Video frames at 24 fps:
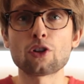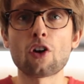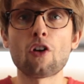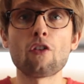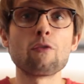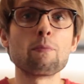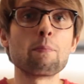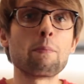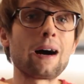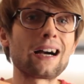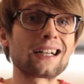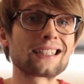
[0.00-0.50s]
of
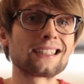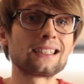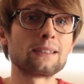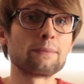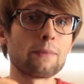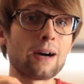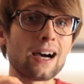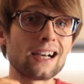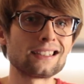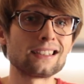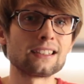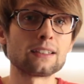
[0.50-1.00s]

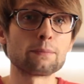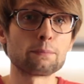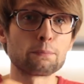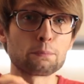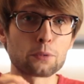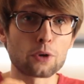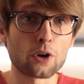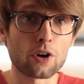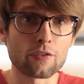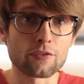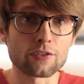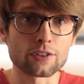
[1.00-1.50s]
maximizing
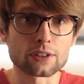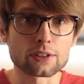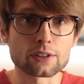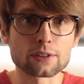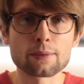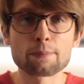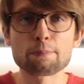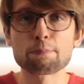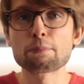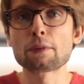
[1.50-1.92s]
profits.